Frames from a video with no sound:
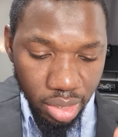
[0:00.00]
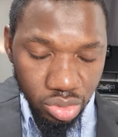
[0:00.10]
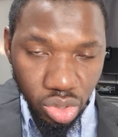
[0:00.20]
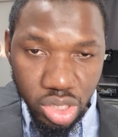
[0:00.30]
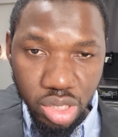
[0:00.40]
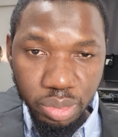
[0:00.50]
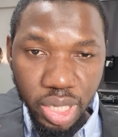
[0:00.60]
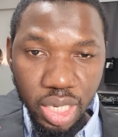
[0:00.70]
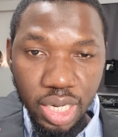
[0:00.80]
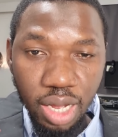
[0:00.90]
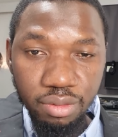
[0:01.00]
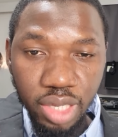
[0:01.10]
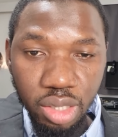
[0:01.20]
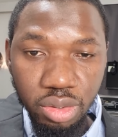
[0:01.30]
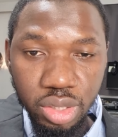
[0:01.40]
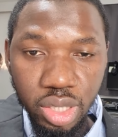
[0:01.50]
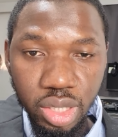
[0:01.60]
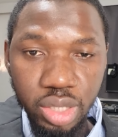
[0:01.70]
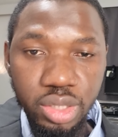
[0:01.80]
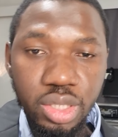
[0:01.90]
Just immediately after 100
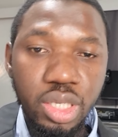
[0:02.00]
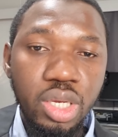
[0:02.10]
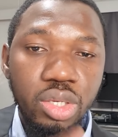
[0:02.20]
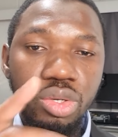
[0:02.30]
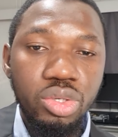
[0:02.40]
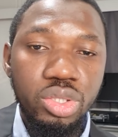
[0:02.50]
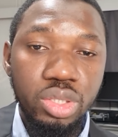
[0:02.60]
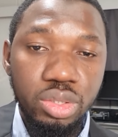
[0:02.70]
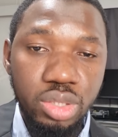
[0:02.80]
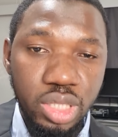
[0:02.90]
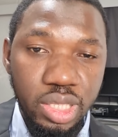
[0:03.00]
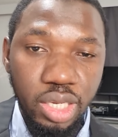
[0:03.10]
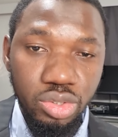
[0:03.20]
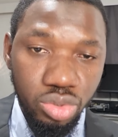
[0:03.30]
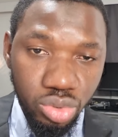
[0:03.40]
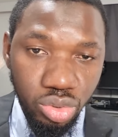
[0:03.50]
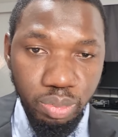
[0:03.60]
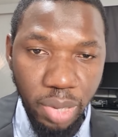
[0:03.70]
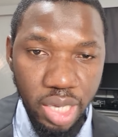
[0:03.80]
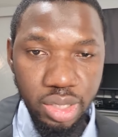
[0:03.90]
hertz, those signals
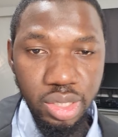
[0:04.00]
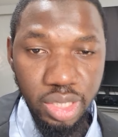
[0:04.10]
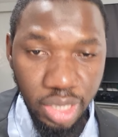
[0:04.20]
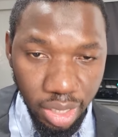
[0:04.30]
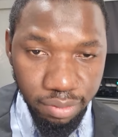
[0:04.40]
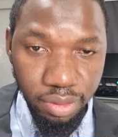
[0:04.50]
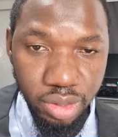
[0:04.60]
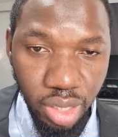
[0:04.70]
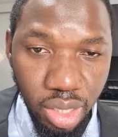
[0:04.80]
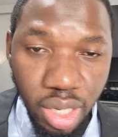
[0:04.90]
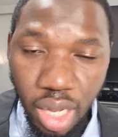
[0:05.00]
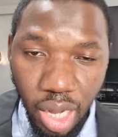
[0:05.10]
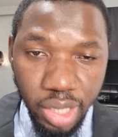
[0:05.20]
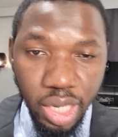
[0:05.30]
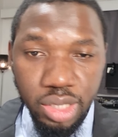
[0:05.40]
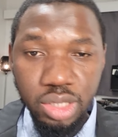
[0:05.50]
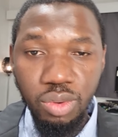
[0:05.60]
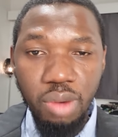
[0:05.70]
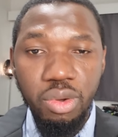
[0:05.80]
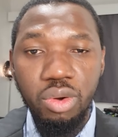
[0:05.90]
should pass in that filter, and that's the
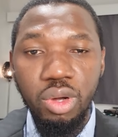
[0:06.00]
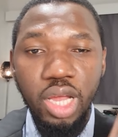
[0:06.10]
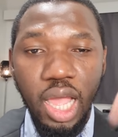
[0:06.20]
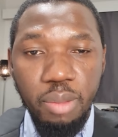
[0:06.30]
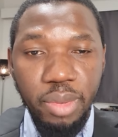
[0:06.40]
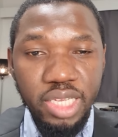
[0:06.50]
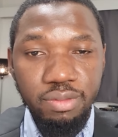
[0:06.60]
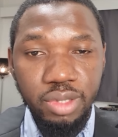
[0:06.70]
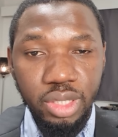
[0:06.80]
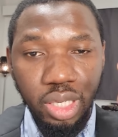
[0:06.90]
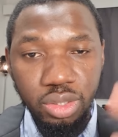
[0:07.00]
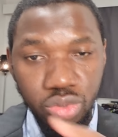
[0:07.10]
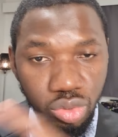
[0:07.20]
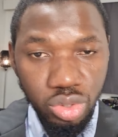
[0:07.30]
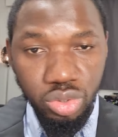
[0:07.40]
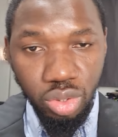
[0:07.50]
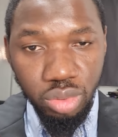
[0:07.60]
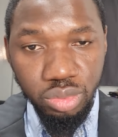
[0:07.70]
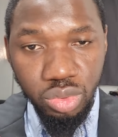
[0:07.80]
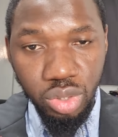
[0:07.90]
one we call high pass filter. So it's
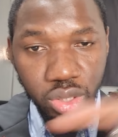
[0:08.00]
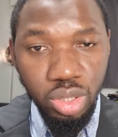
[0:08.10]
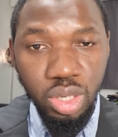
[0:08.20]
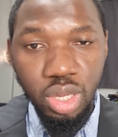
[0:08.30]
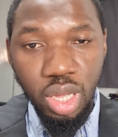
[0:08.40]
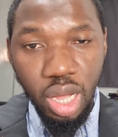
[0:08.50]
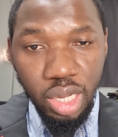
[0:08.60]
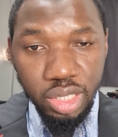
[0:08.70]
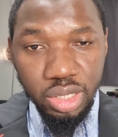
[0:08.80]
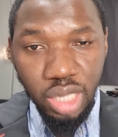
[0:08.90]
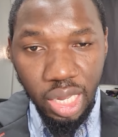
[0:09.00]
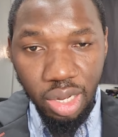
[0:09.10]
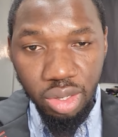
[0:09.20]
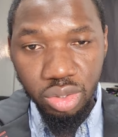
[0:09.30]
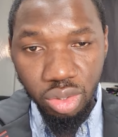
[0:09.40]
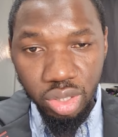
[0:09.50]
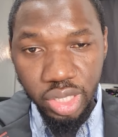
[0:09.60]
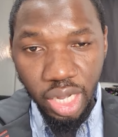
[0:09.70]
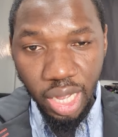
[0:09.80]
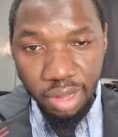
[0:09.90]
going and it's allowing all the
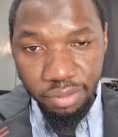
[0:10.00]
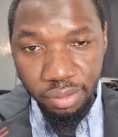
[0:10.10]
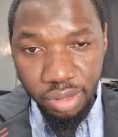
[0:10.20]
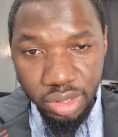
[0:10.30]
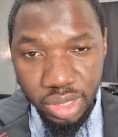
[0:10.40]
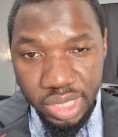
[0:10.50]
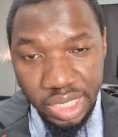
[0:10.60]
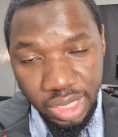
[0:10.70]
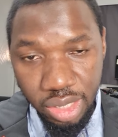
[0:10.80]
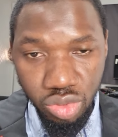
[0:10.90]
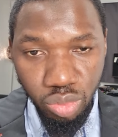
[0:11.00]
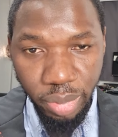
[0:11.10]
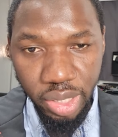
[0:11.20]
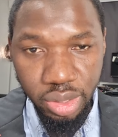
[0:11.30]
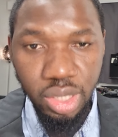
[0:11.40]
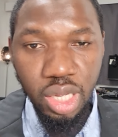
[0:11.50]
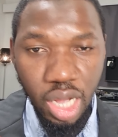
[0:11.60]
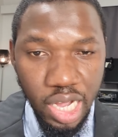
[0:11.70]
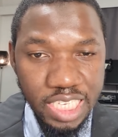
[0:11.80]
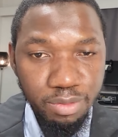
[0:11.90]
high frequency signals to pass,
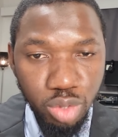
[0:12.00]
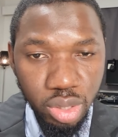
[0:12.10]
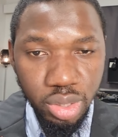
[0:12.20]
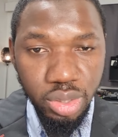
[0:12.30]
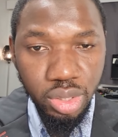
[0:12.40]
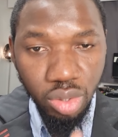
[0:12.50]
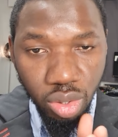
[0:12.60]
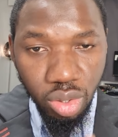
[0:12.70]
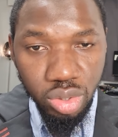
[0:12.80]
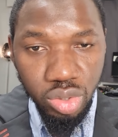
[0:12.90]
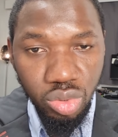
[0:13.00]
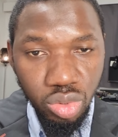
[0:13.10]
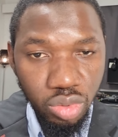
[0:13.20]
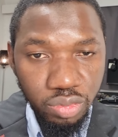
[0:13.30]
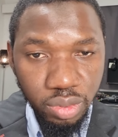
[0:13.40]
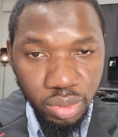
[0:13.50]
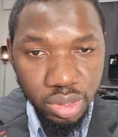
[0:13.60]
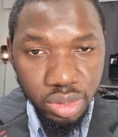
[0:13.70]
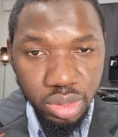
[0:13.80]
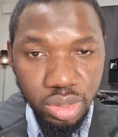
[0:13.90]
and it's blocking all the low
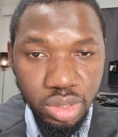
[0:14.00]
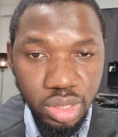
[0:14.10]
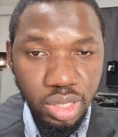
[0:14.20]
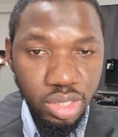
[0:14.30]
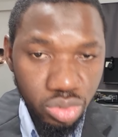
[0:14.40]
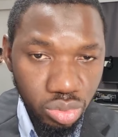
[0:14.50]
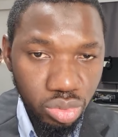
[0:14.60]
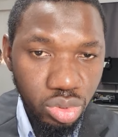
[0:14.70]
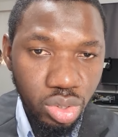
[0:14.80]
frequency signals to